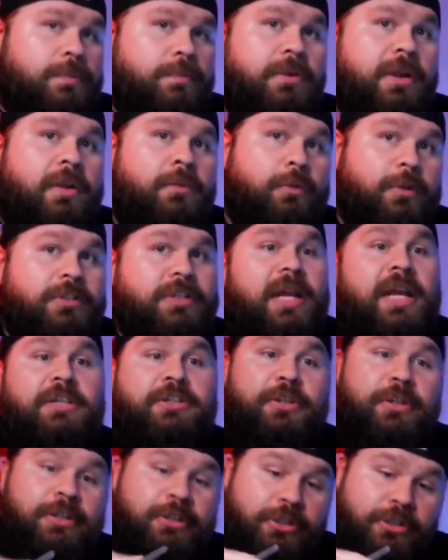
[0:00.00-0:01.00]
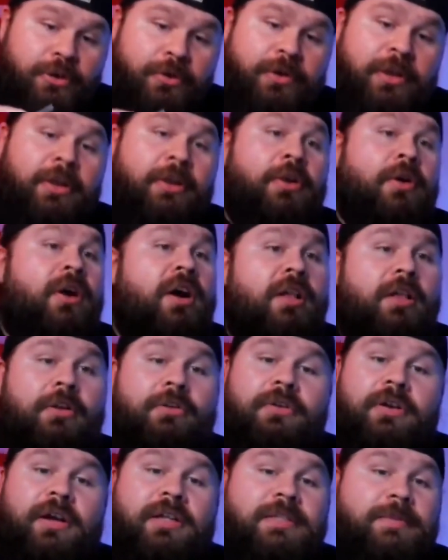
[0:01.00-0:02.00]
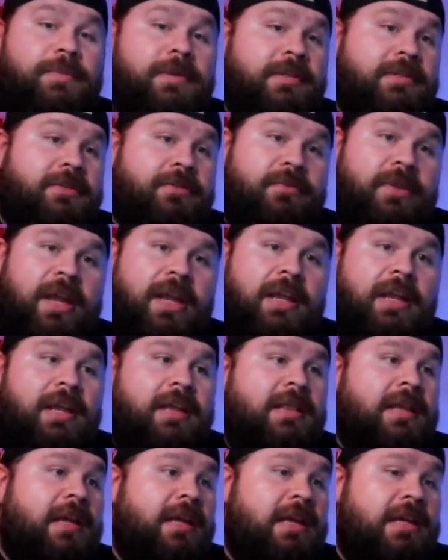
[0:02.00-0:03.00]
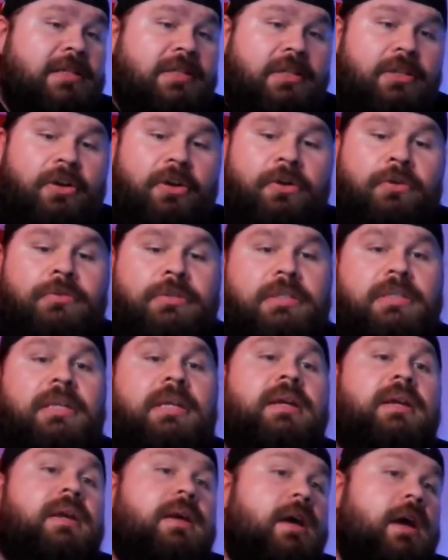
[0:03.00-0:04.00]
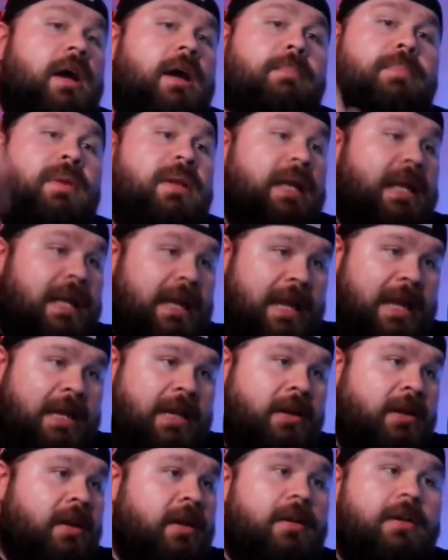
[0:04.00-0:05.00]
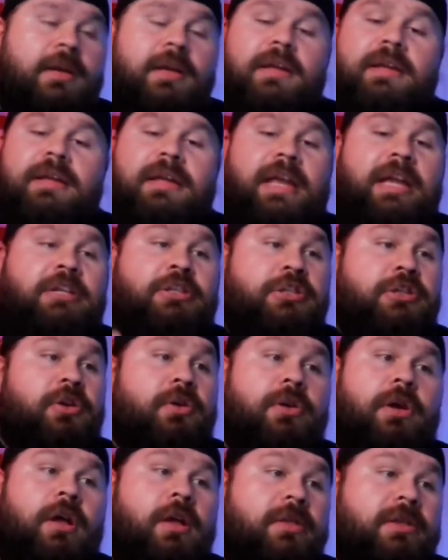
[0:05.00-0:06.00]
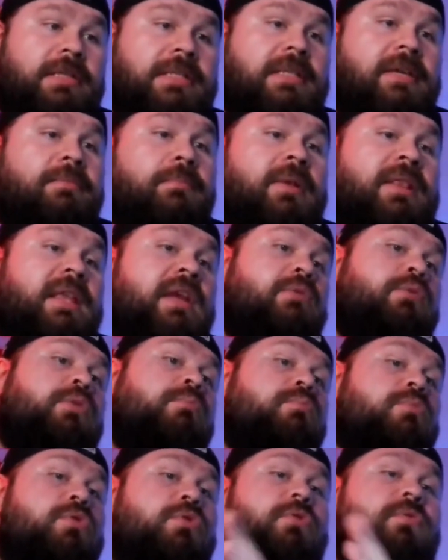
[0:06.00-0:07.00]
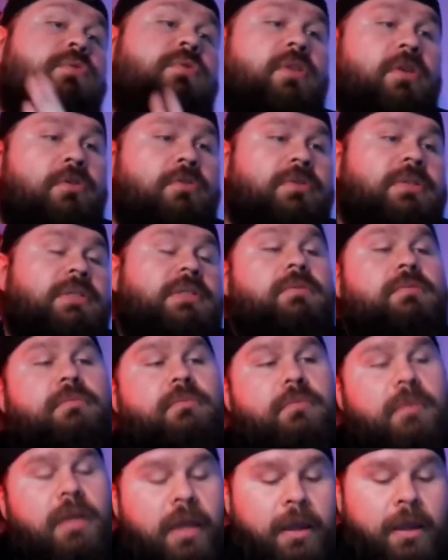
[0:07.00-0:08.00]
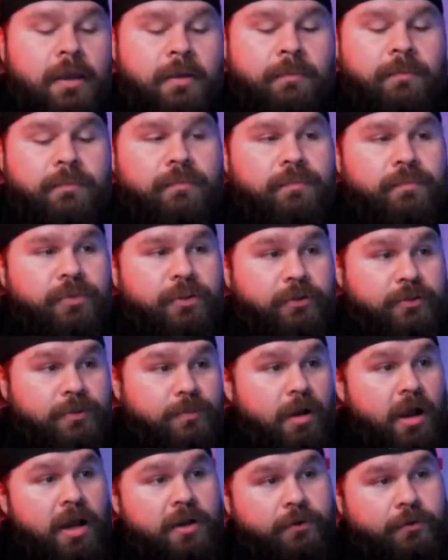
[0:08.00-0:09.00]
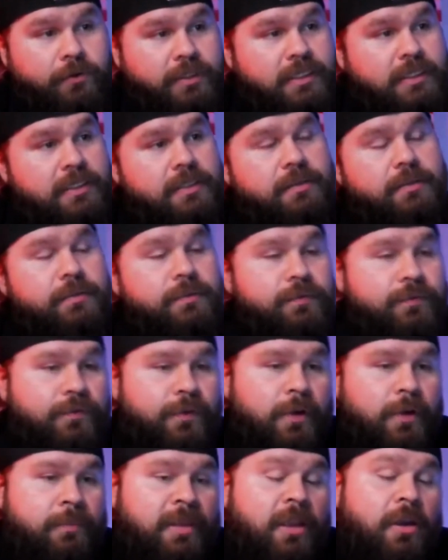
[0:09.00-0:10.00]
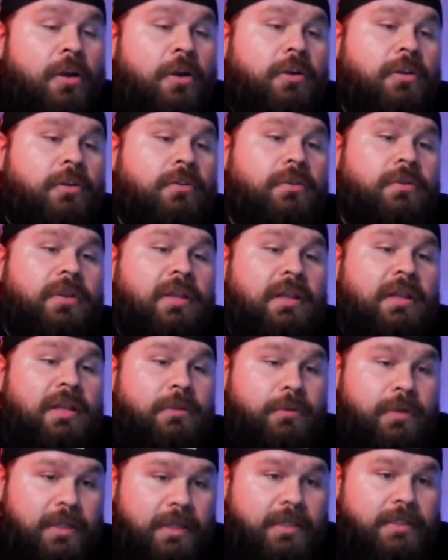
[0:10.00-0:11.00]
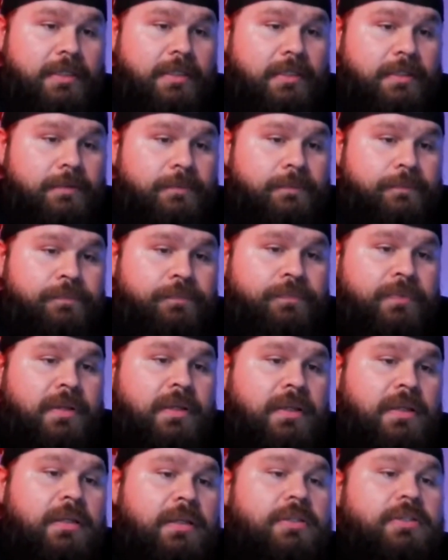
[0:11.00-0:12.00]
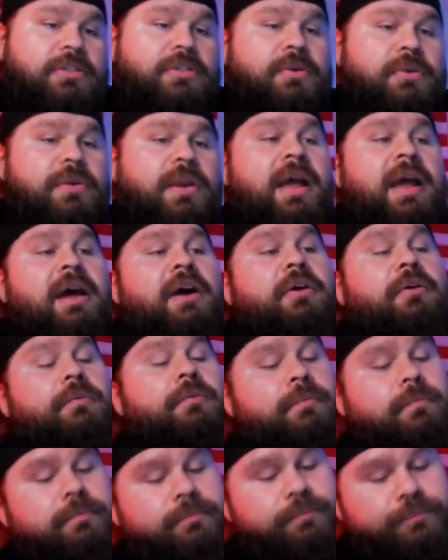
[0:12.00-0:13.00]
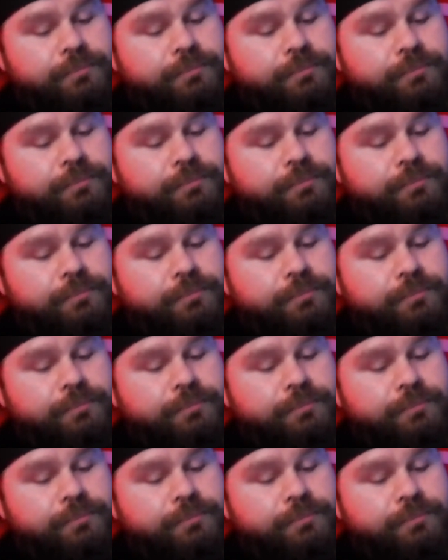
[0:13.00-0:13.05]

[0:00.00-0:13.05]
spread, which actually showed it go all across Pennsylvania, the East Coast, up into Canada. It showed all this stuff, but they removed those models from the article that they released. So now